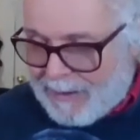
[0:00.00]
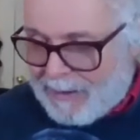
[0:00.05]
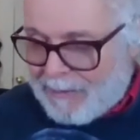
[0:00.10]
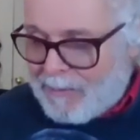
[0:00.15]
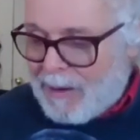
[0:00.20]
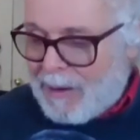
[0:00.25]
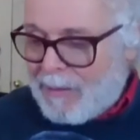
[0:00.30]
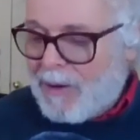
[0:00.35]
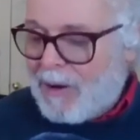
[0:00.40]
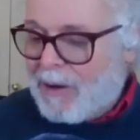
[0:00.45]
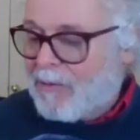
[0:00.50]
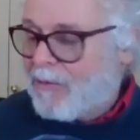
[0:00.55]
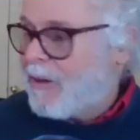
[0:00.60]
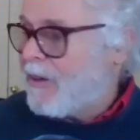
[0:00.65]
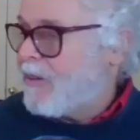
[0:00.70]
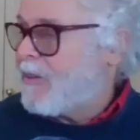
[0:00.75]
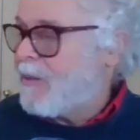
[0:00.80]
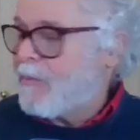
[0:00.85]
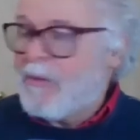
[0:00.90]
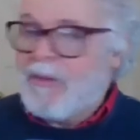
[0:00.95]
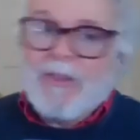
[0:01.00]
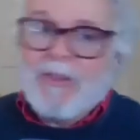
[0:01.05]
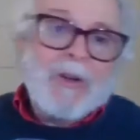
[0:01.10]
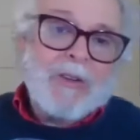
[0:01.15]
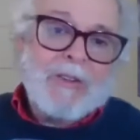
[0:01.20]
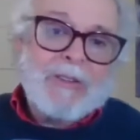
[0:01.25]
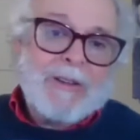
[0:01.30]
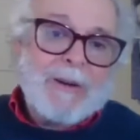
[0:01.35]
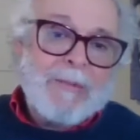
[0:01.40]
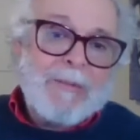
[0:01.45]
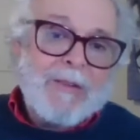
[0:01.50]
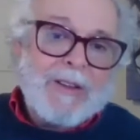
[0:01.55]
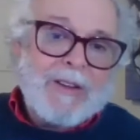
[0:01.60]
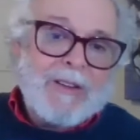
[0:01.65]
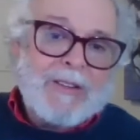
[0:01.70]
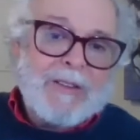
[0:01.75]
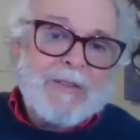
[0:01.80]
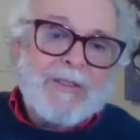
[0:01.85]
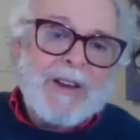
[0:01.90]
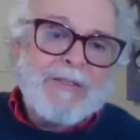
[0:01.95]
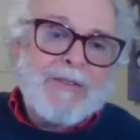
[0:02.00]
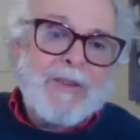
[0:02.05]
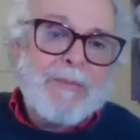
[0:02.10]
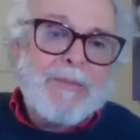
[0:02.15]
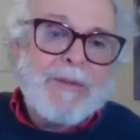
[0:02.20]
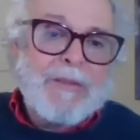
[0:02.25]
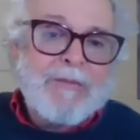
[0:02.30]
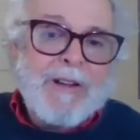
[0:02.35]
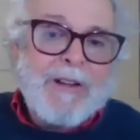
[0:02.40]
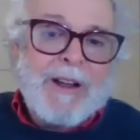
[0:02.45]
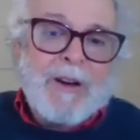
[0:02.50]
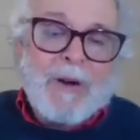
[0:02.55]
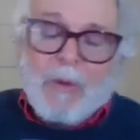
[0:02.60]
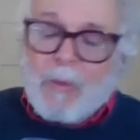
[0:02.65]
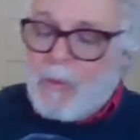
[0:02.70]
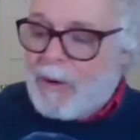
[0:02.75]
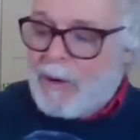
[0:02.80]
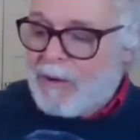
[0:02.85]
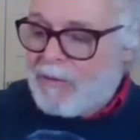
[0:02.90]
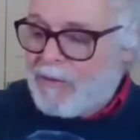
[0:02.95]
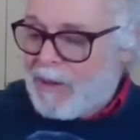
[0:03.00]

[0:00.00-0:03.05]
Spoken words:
And maybe I'll read some of those. Some of these have never been read, or one of